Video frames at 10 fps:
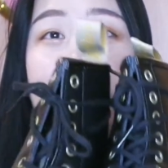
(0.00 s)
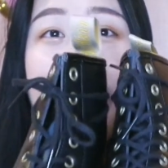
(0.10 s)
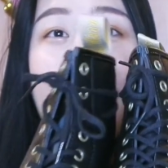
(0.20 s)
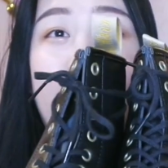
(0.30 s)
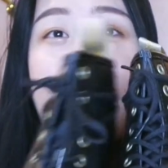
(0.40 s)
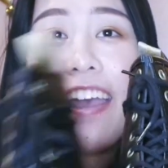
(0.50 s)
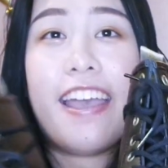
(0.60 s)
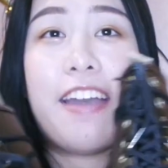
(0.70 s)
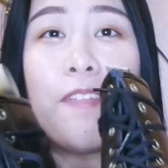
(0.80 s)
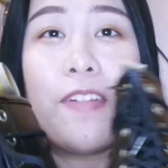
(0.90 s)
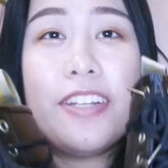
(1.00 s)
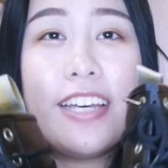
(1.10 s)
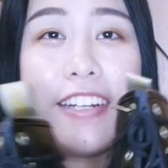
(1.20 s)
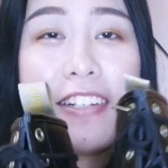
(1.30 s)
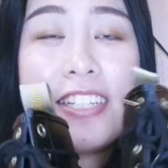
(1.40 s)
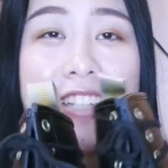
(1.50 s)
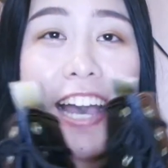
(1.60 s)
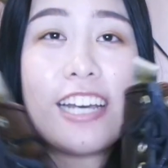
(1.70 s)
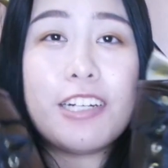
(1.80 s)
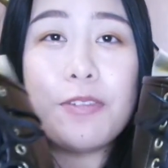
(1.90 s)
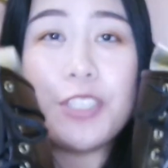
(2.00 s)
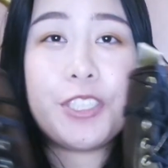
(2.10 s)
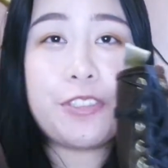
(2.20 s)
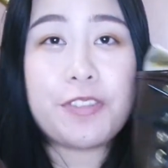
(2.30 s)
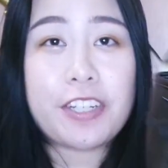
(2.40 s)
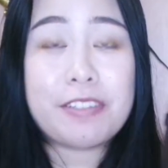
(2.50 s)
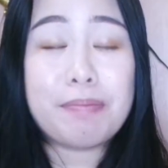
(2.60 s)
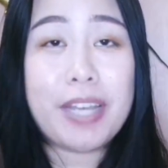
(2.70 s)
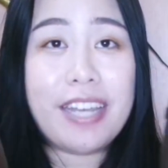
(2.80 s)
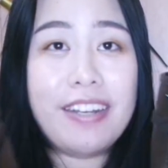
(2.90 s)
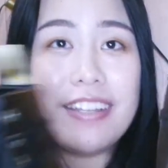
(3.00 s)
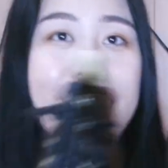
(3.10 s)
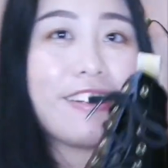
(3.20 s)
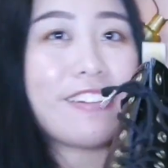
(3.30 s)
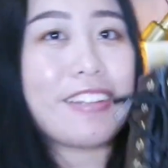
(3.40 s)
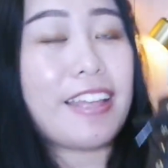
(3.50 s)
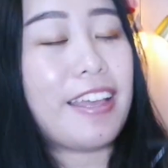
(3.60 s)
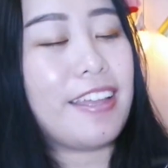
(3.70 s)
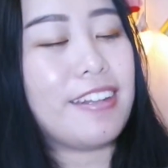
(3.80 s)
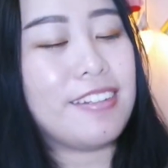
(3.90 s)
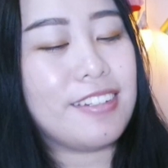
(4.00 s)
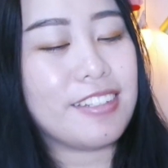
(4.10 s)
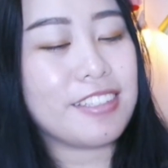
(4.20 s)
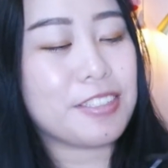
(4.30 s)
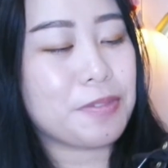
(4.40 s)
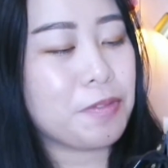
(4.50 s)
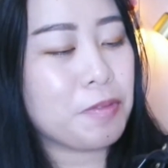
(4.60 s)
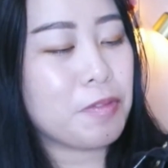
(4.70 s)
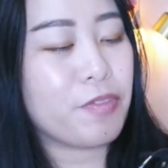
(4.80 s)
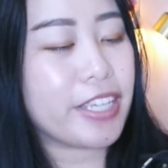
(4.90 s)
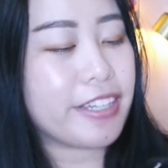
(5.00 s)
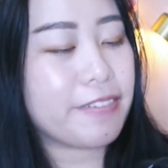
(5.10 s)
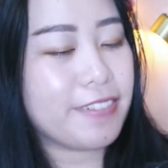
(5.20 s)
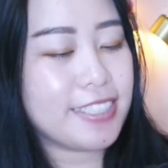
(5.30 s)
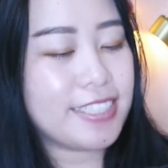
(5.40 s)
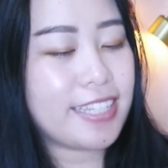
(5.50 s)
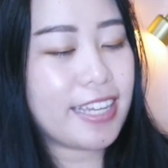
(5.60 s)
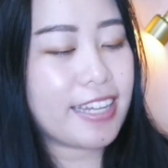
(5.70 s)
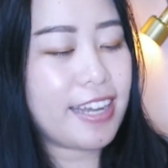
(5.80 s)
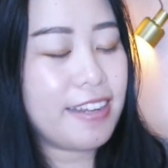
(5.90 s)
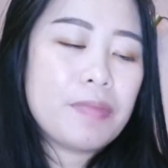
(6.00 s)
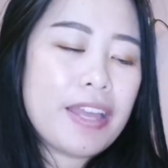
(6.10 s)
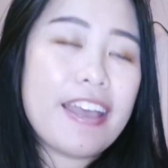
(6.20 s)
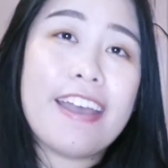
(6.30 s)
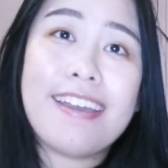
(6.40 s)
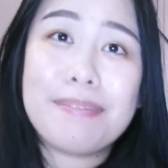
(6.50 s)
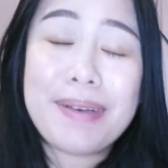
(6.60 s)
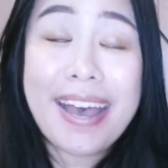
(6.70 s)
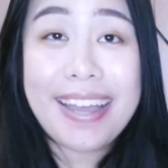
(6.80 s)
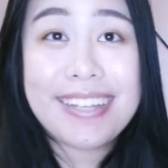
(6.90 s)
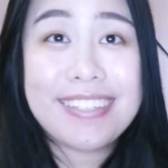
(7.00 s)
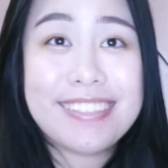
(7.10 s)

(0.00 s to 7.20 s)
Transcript: And what other style would you recommend other than these vegan ones that I got? And bye!